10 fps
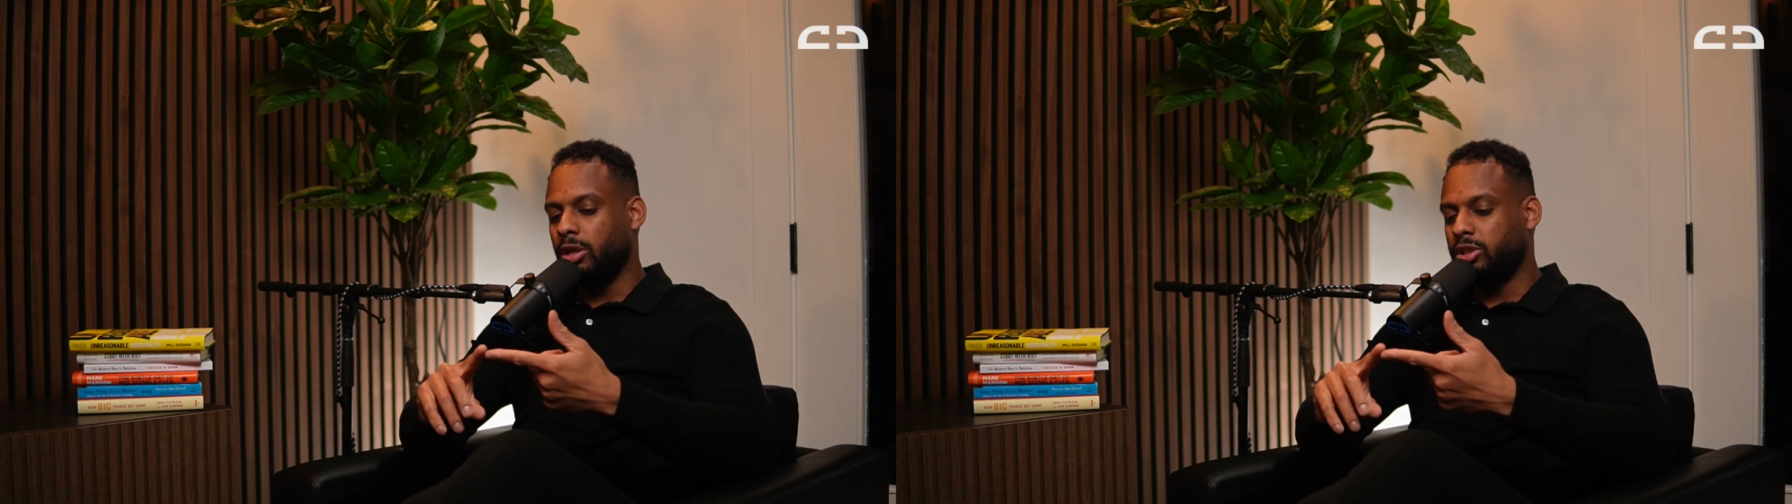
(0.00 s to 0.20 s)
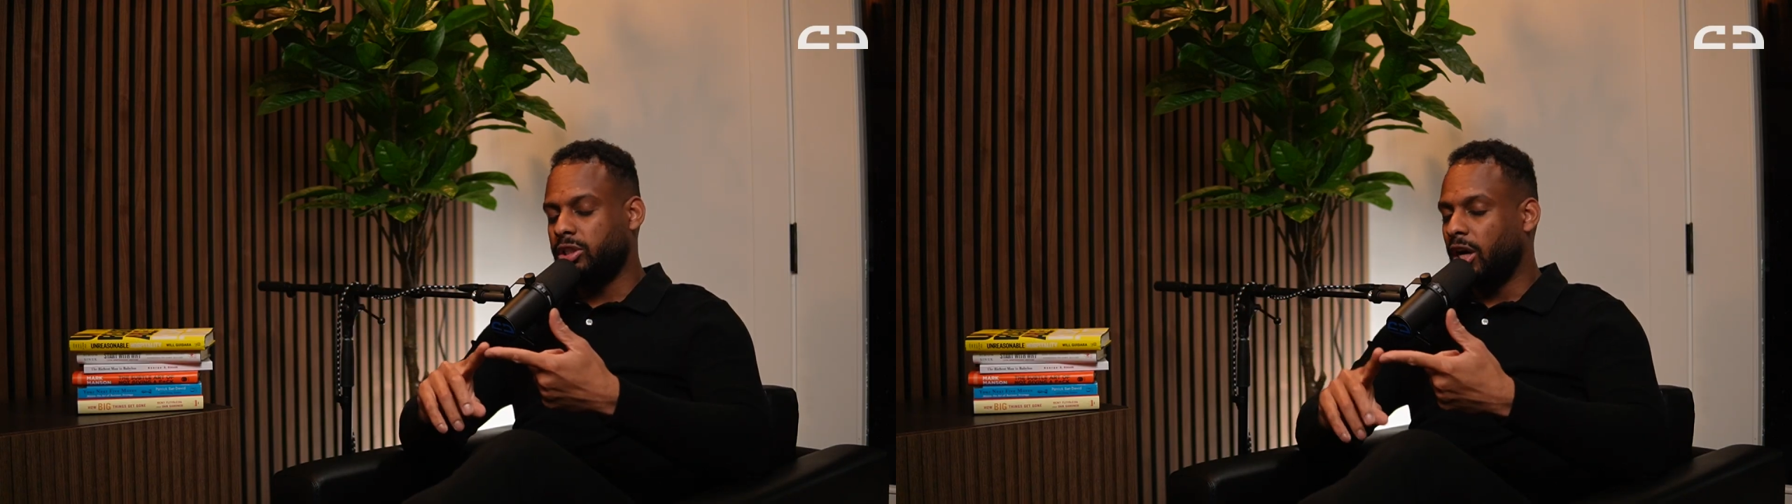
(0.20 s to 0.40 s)

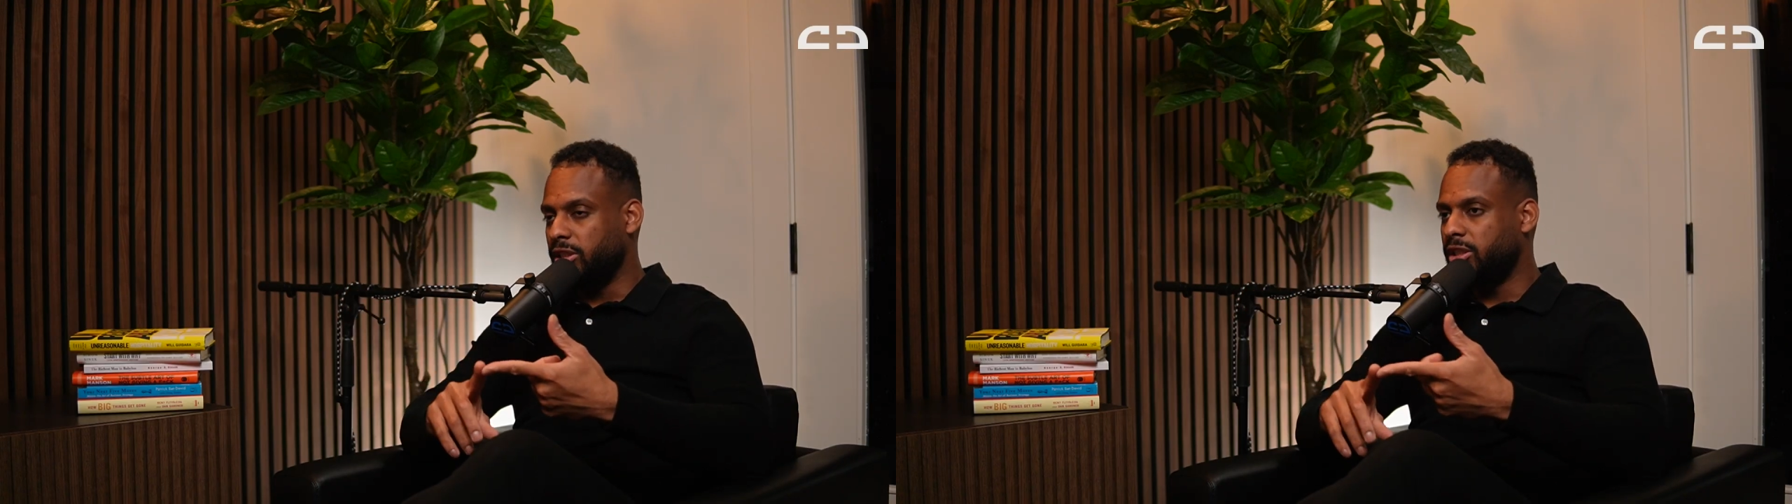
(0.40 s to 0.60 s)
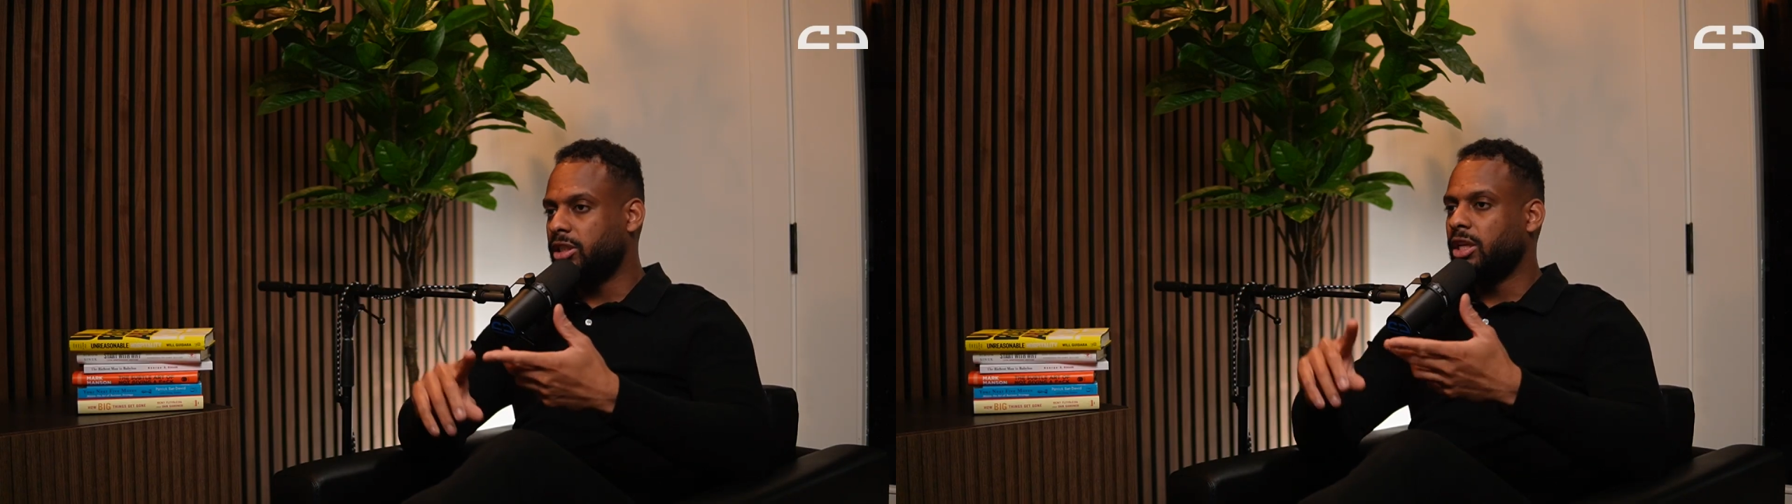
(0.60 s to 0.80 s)

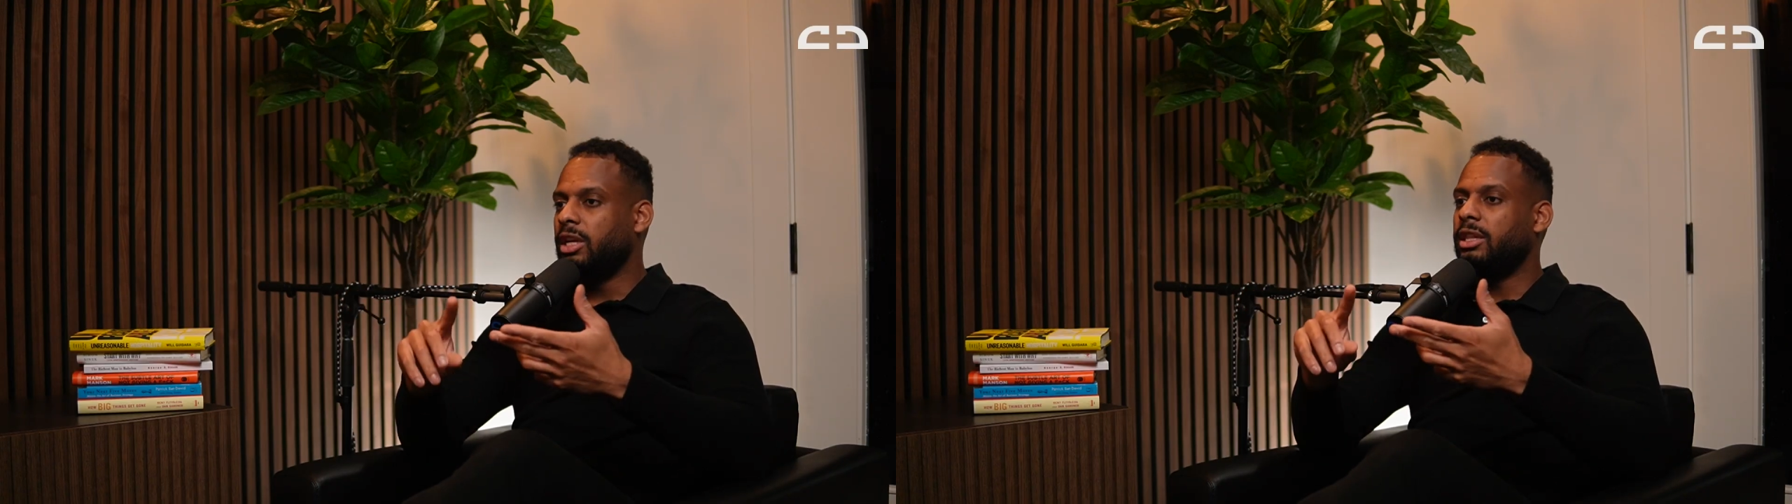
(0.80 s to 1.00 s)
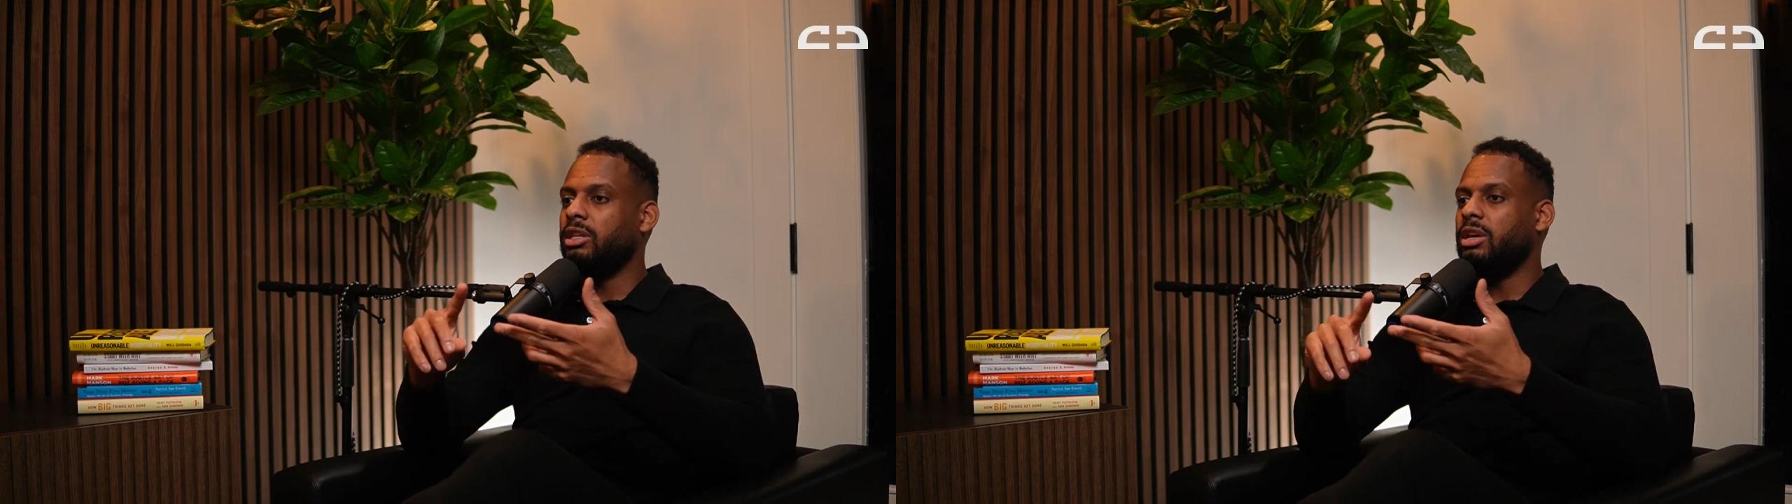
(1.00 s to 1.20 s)
studs,
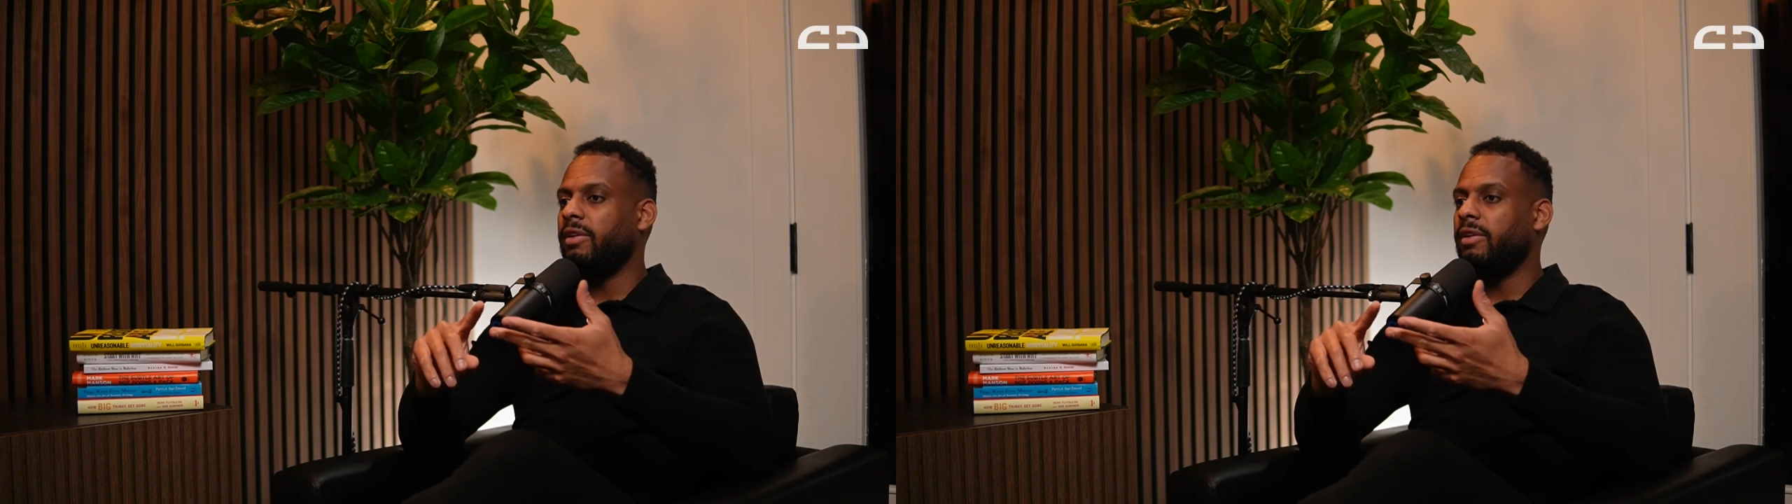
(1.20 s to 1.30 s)
then you